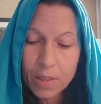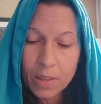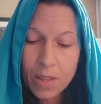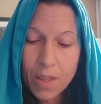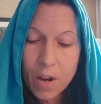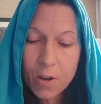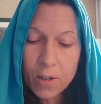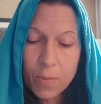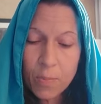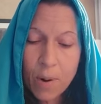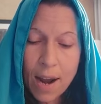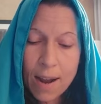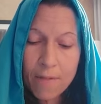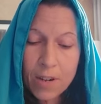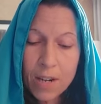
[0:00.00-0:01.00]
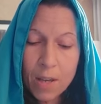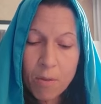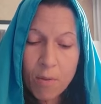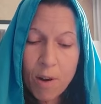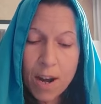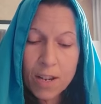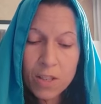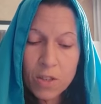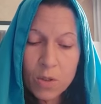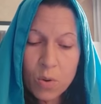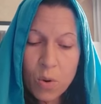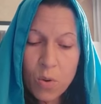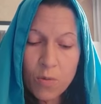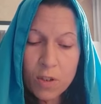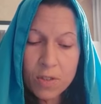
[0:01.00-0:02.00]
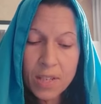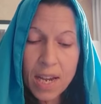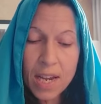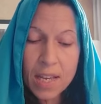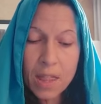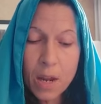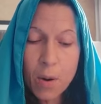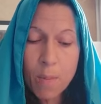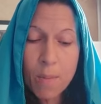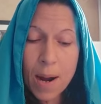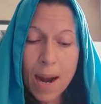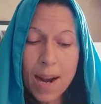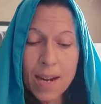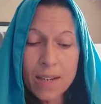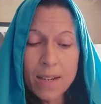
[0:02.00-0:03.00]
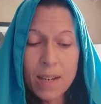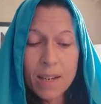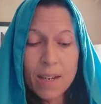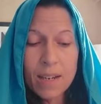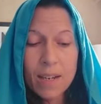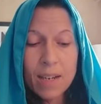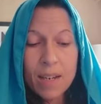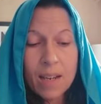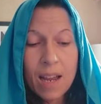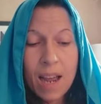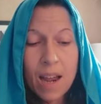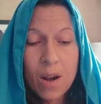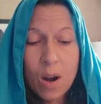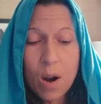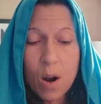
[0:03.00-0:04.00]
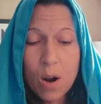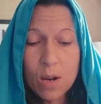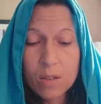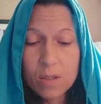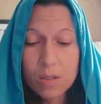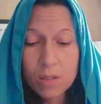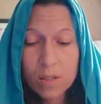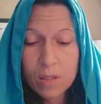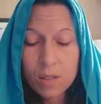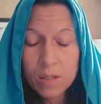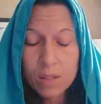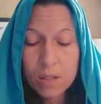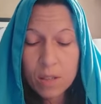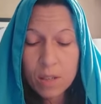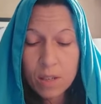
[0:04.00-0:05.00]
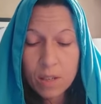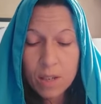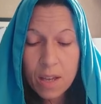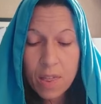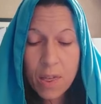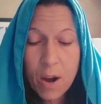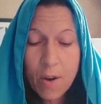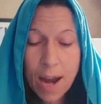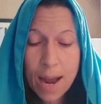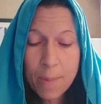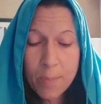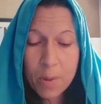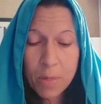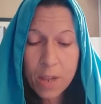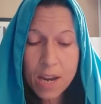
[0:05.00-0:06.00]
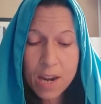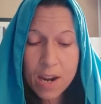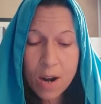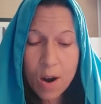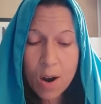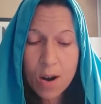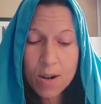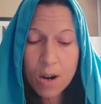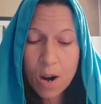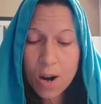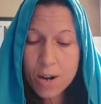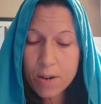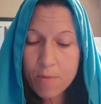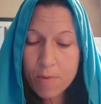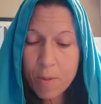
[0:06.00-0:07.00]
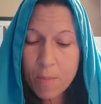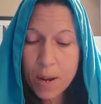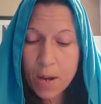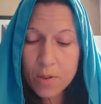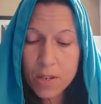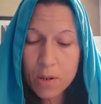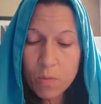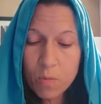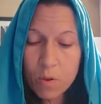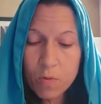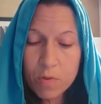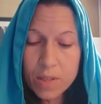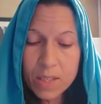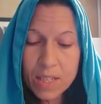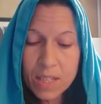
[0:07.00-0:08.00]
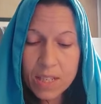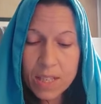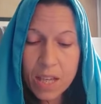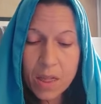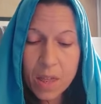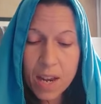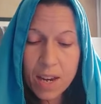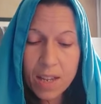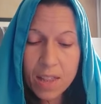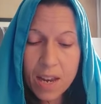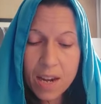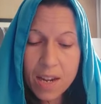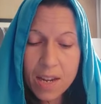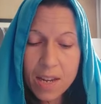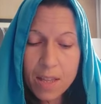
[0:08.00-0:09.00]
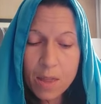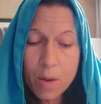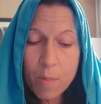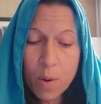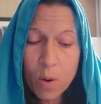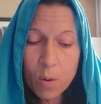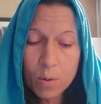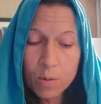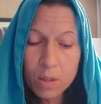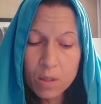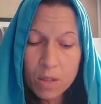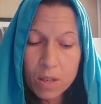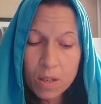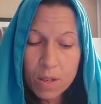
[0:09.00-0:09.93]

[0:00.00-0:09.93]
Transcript: Their depravity threatens to overtake their mind and heart. Their apathy and hard hearted rebellion will resist the thing they need the most